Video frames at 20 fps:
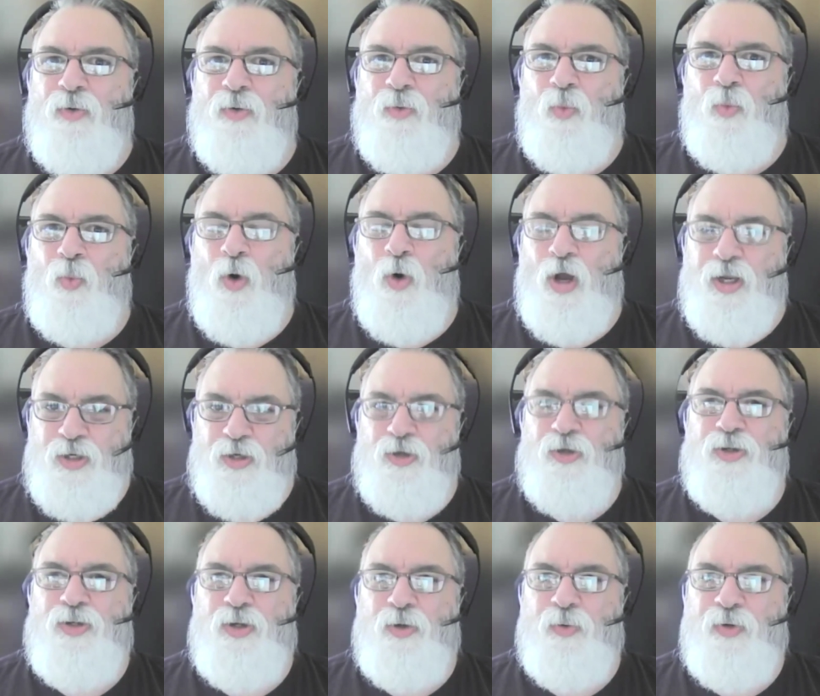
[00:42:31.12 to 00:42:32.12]
what
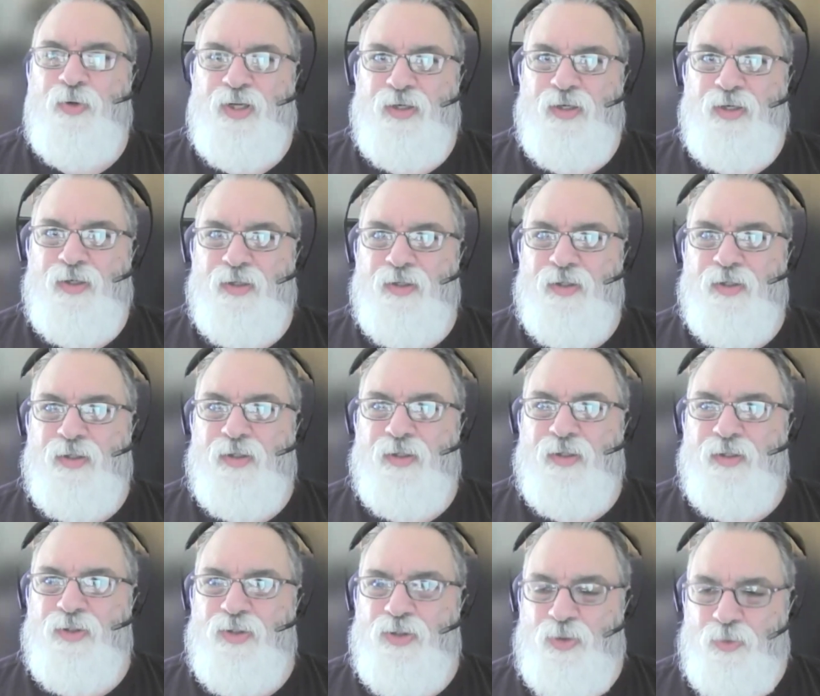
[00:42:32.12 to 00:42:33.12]
you're doing
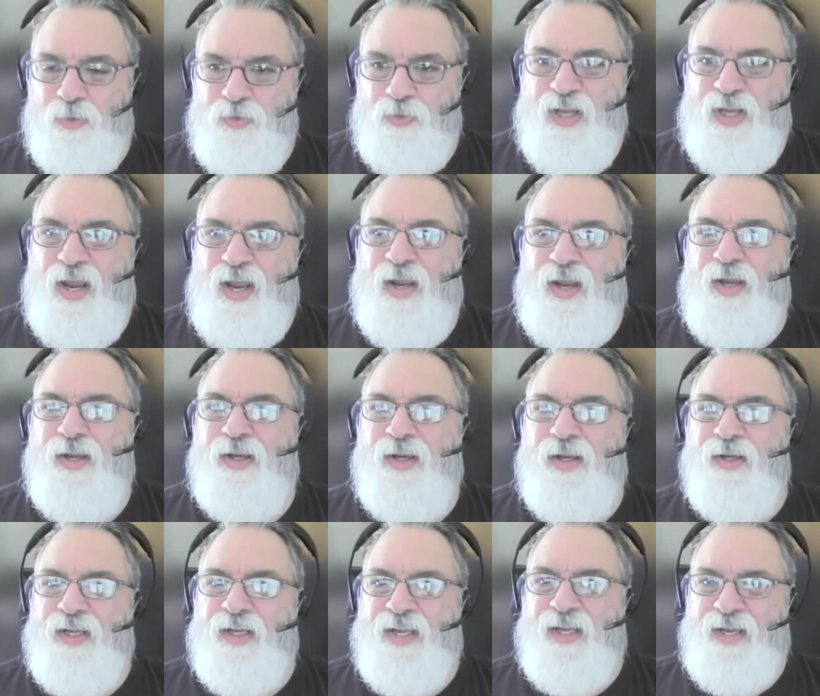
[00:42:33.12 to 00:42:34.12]
today
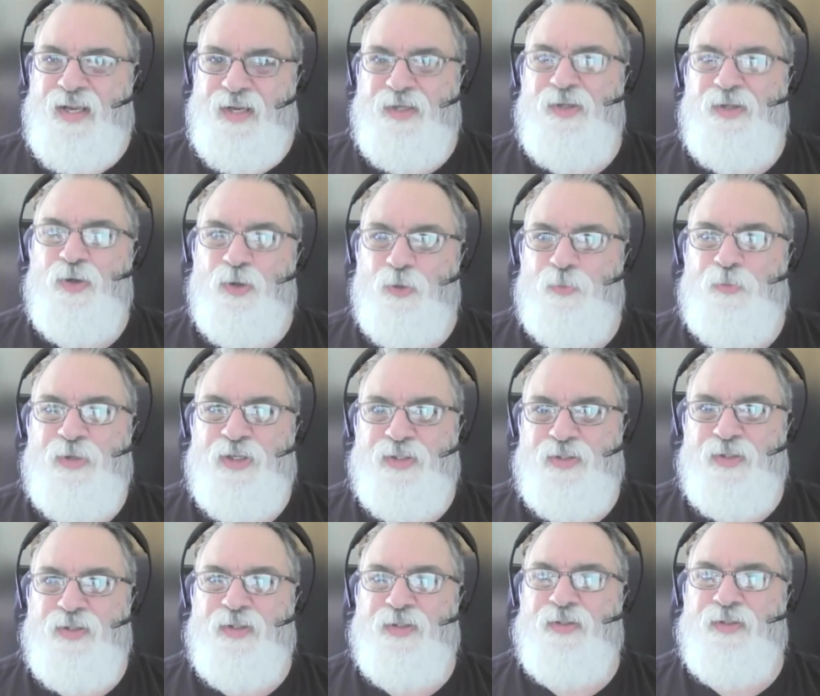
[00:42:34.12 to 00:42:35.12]
in your
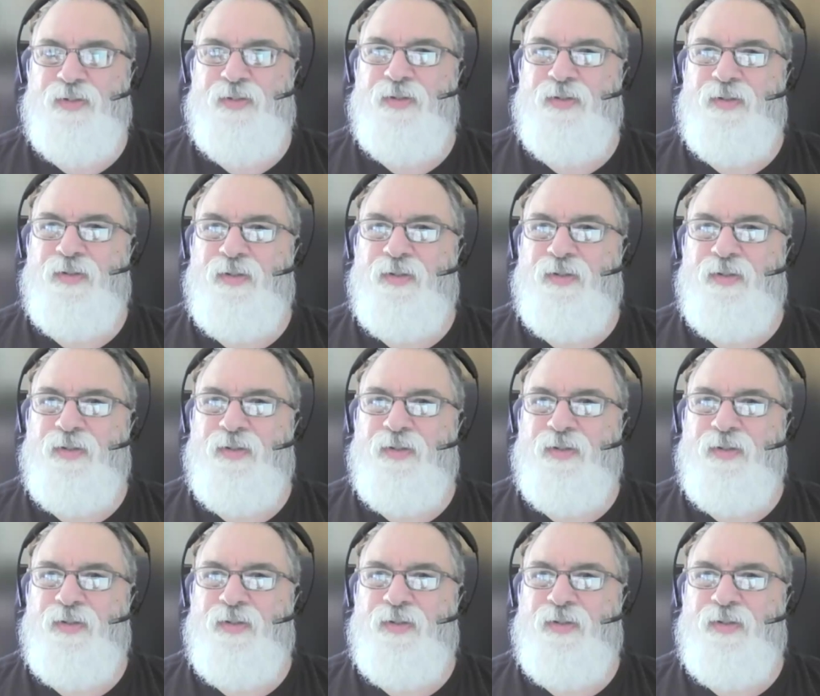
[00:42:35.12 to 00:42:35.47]
business.